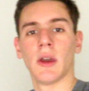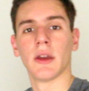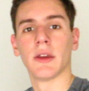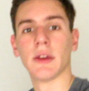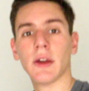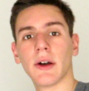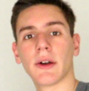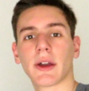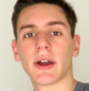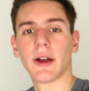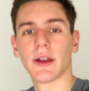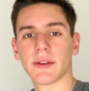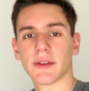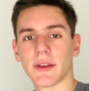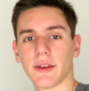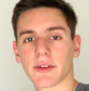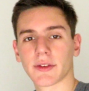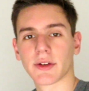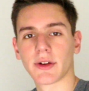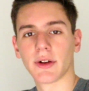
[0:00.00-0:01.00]
Yo guys,
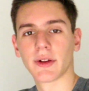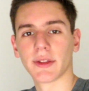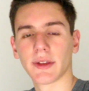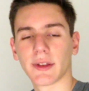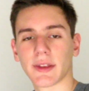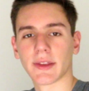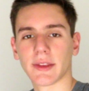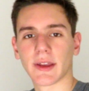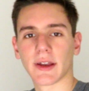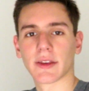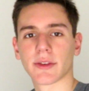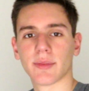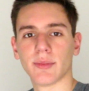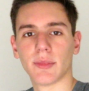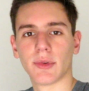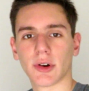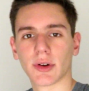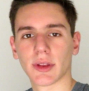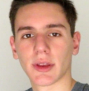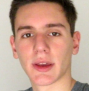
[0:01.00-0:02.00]
it is currently the next
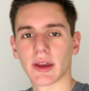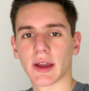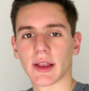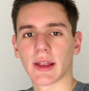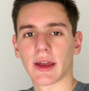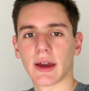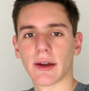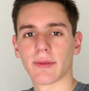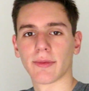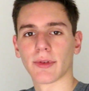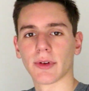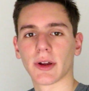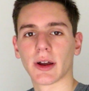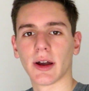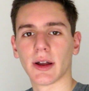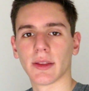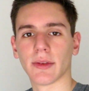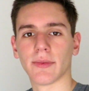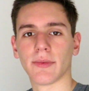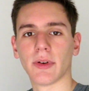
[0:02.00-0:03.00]
morning and I have
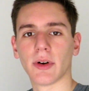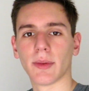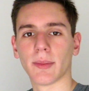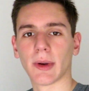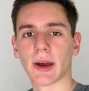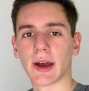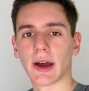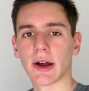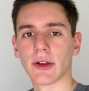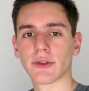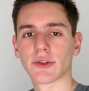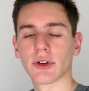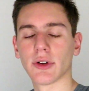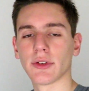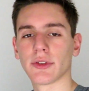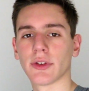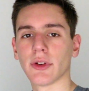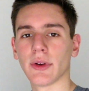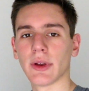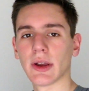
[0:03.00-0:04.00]
forgotten to film my
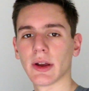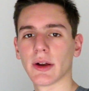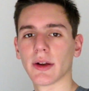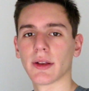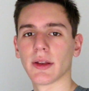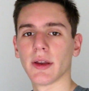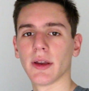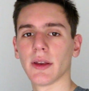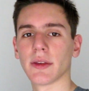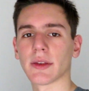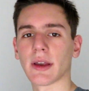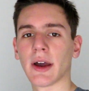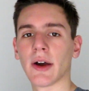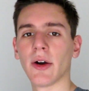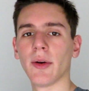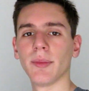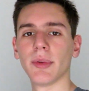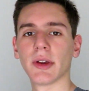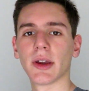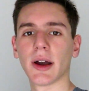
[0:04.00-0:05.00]
outro, so here it is. I
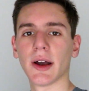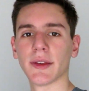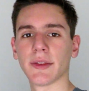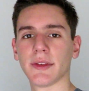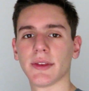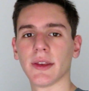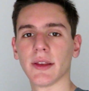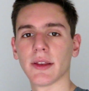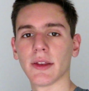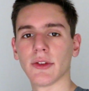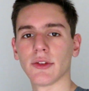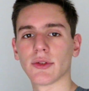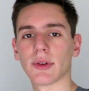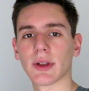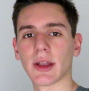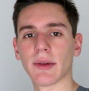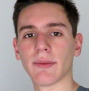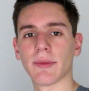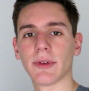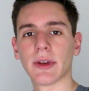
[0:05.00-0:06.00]
hope you guys did
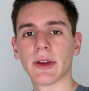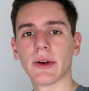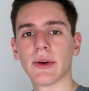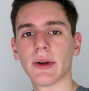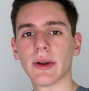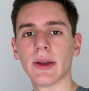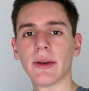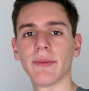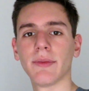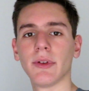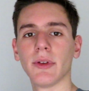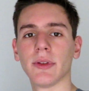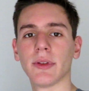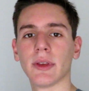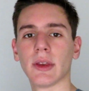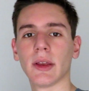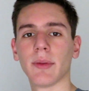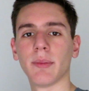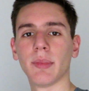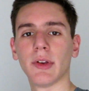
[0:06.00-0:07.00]
enjoy that video. If you
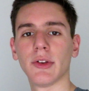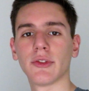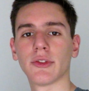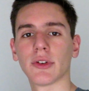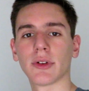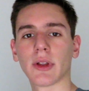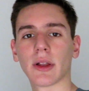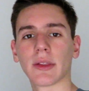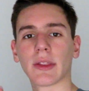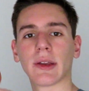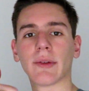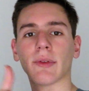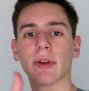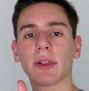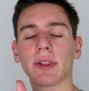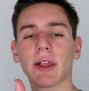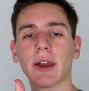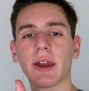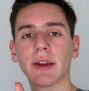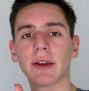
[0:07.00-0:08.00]
did, be sure to leave a
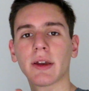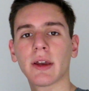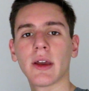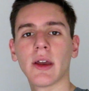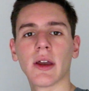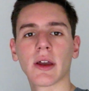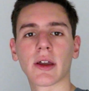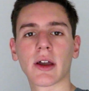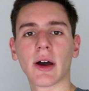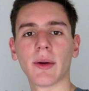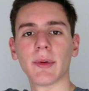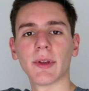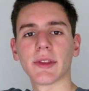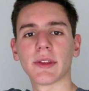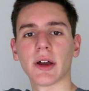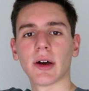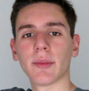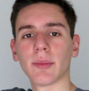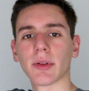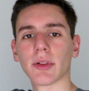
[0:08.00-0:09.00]
like, comment
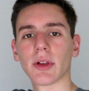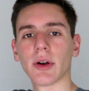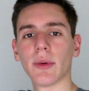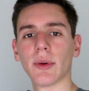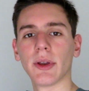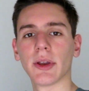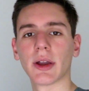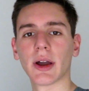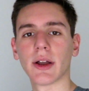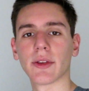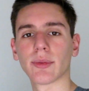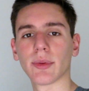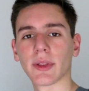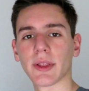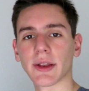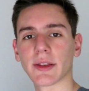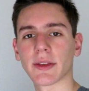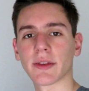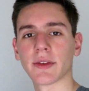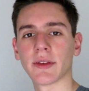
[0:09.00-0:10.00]
down below what you guys would
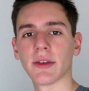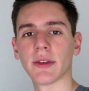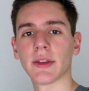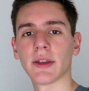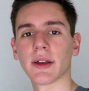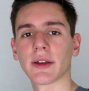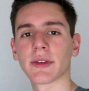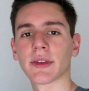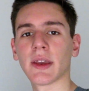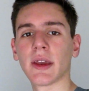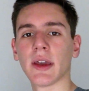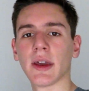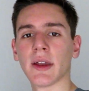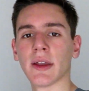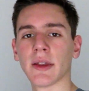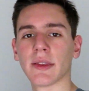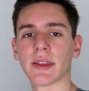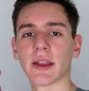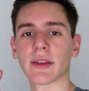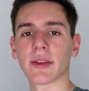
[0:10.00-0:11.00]
like to see next,
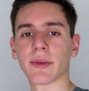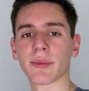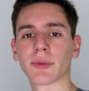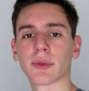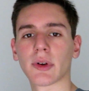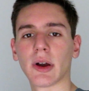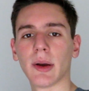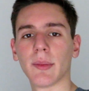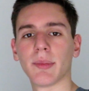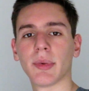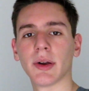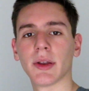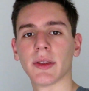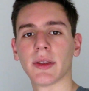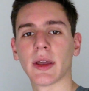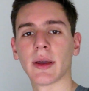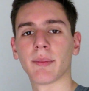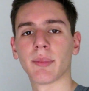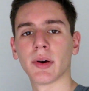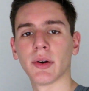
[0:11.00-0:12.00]
and hit that subscribe button
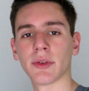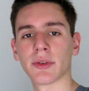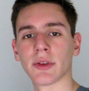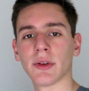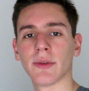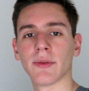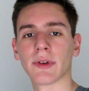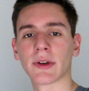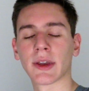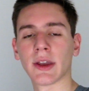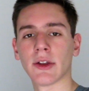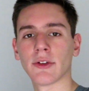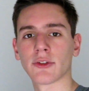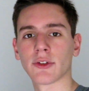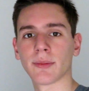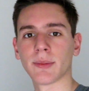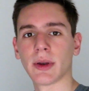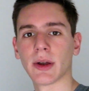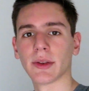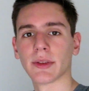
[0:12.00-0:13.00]
and that post
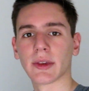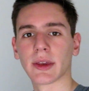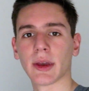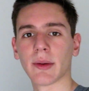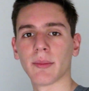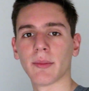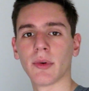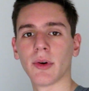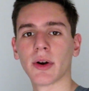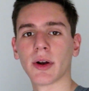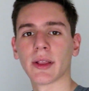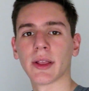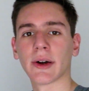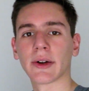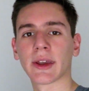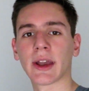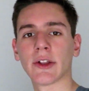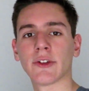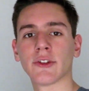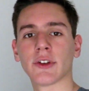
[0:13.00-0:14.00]
notification bell to get more, and I'll
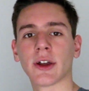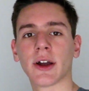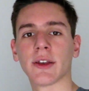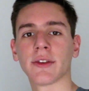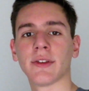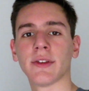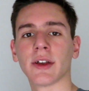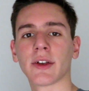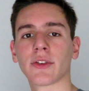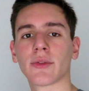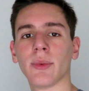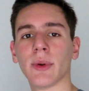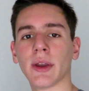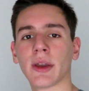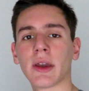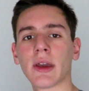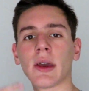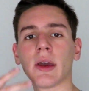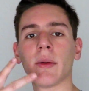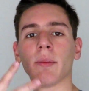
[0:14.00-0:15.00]
catch you guys next
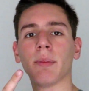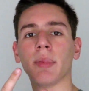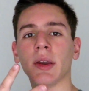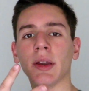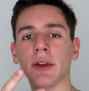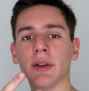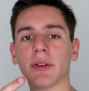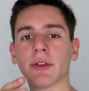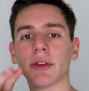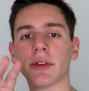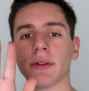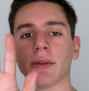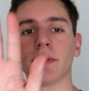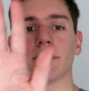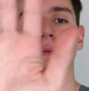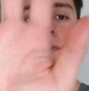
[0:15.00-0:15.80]
week. Peace.